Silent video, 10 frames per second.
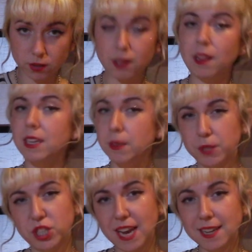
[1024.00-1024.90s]
the lineup had
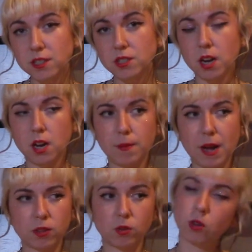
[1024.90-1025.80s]
changed and
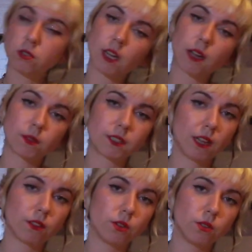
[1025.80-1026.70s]
on contract was
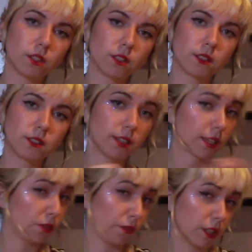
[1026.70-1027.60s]
now known as
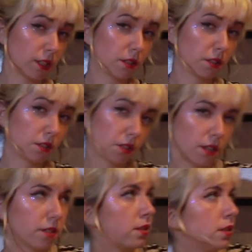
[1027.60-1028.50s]
Sixuvus.
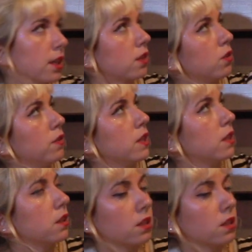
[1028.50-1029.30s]
Sixuvus.